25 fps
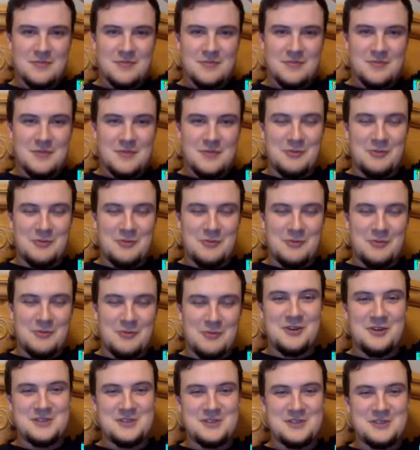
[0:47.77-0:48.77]
I'm doing
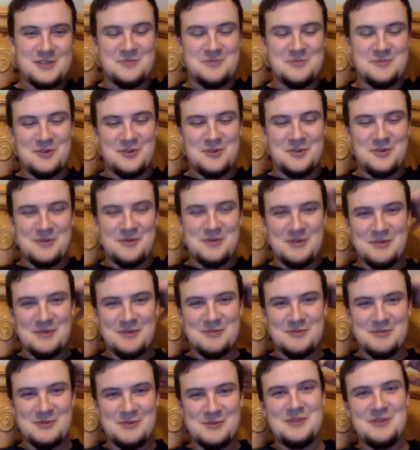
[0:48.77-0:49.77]
awesome, Mormo.
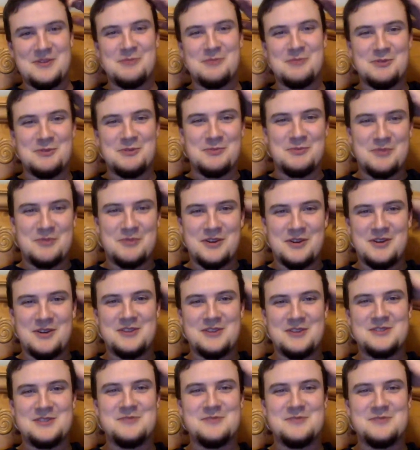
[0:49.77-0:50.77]
I'm doing pretty
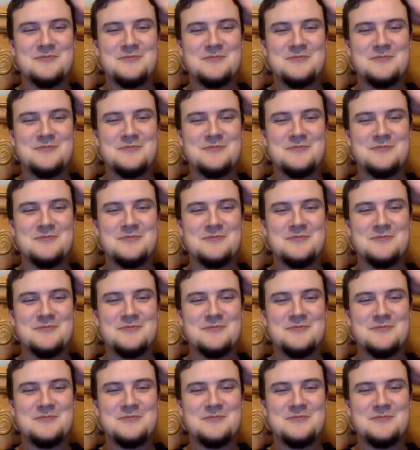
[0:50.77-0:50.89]
awesome.